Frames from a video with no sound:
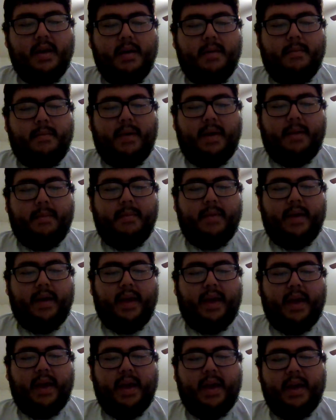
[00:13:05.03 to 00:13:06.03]
by my
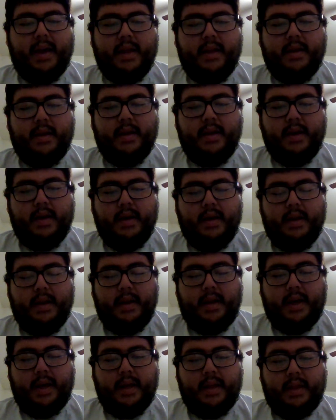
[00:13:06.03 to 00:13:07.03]
hand,
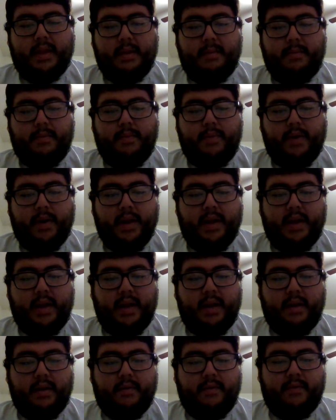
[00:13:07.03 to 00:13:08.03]
like the
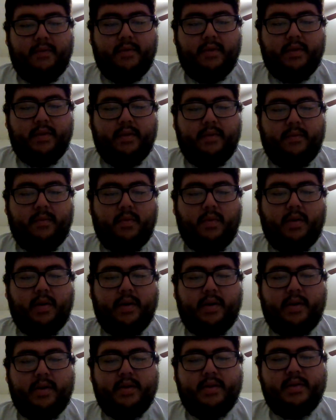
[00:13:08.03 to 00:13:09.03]
breaking forth of
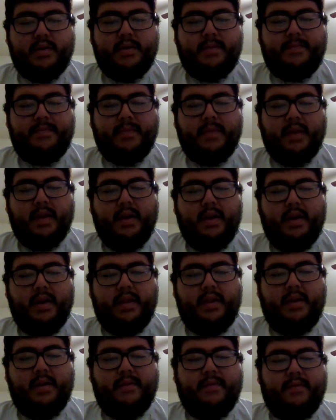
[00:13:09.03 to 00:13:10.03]
waters.
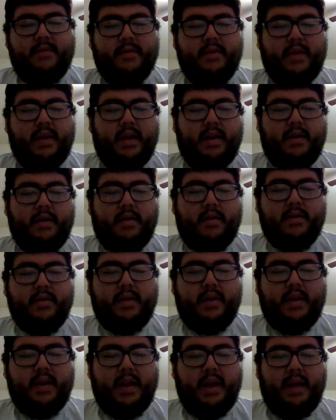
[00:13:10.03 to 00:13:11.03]
Therefore they called the
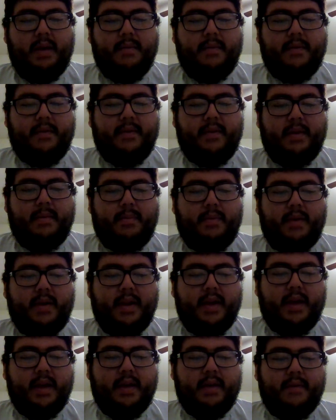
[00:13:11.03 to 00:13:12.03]
name of the
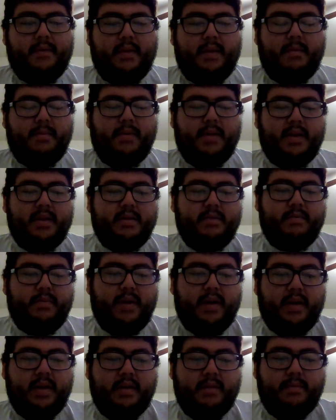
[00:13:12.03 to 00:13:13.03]
place
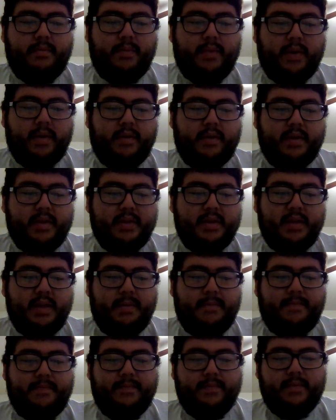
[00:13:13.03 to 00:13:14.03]
Baal
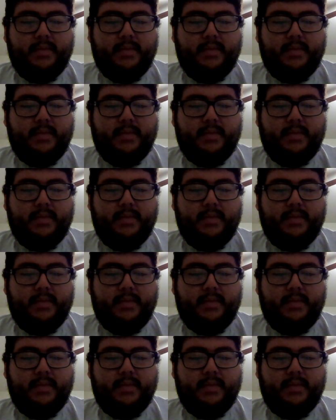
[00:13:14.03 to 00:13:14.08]
Perazim.